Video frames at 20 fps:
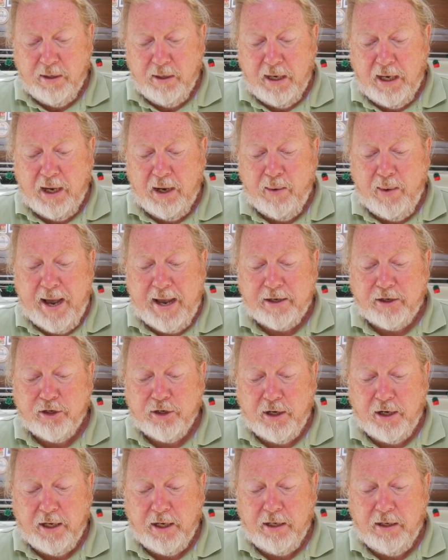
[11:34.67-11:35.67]

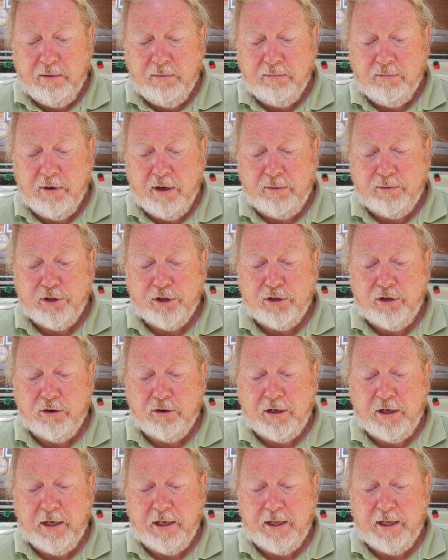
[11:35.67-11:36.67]
Actually, I'm just
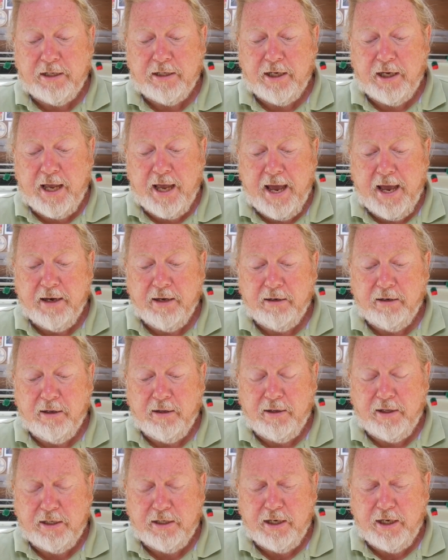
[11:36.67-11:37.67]
looking at this again.
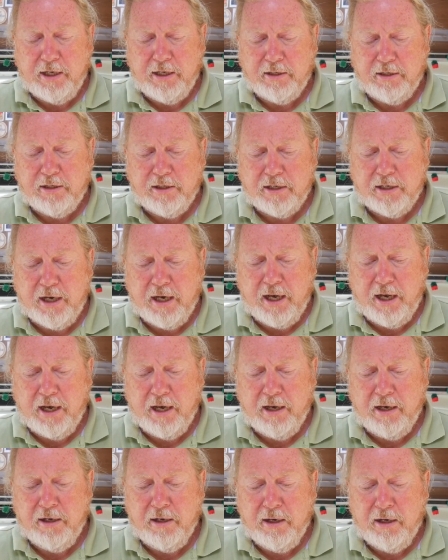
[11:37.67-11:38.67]
This is
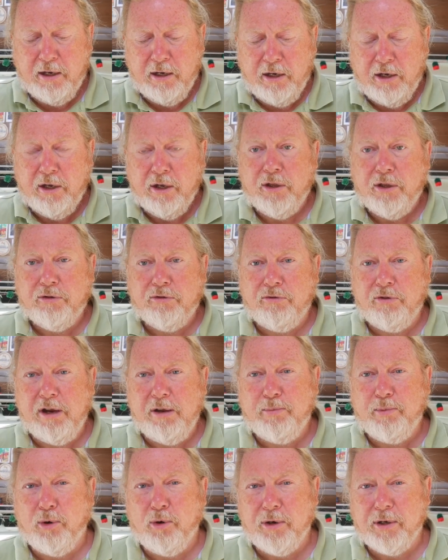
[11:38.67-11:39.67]

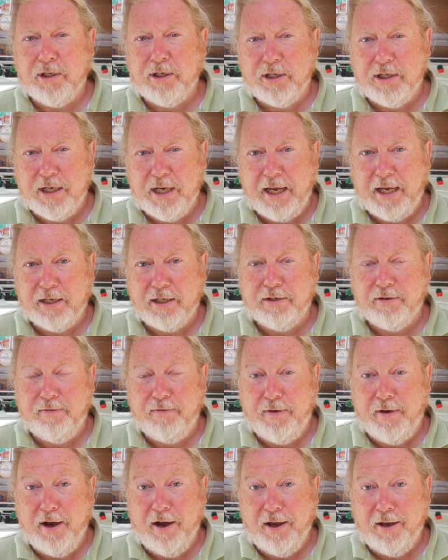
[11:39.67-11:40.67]

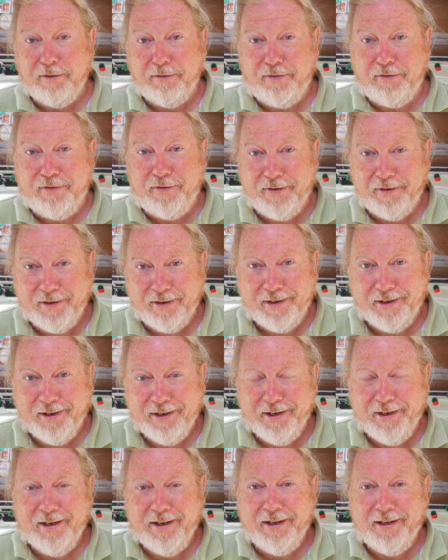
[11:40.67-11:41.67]

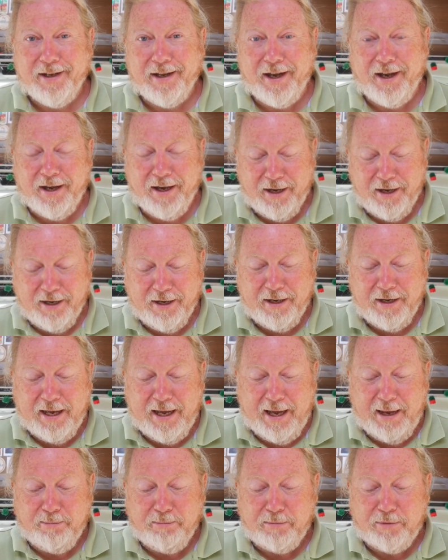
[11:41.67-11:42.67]
3.65
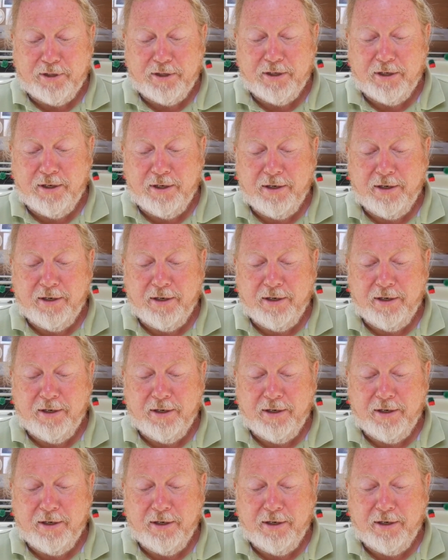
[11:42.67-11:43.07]
amps